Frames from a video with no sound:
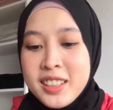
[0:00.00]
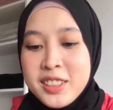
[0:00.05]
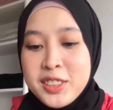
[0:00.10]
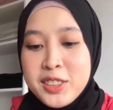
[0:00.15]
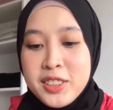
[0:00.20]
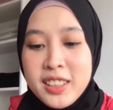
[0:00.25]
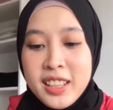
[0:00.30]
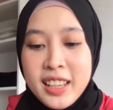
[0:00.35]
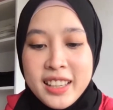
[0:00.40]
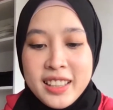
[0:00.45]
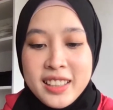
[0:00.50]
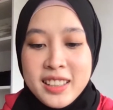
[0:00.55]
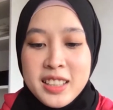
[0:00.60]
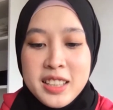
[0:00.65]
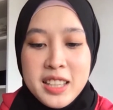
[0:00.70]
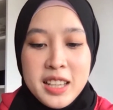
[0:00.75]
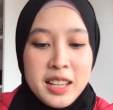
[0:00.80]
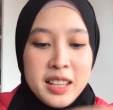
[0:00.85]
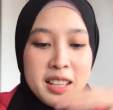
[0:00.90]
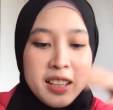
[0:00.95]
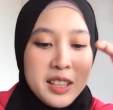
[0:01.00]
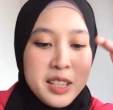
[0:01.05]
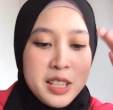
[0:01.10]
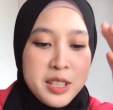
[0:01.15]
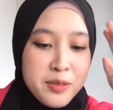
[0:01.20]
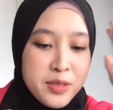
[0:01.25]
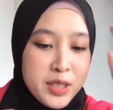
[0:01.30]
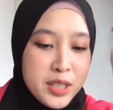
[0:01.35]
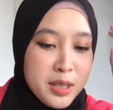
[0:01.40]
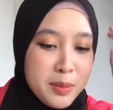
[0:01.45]
you're like
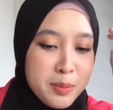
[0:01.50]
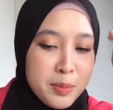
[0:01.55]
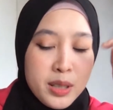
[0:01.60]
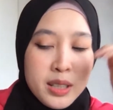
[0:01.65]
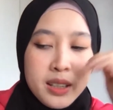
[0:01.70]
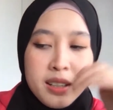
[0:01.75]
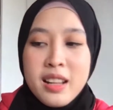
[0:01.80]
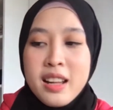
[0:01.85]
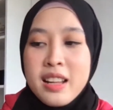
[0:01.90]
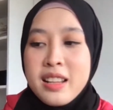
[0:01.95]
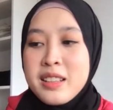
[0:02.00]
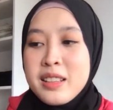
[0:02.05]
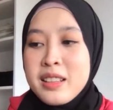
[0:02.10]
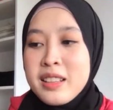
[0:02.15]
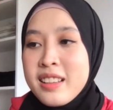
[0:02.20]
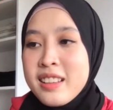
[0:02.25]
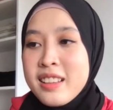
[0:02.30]
invisible and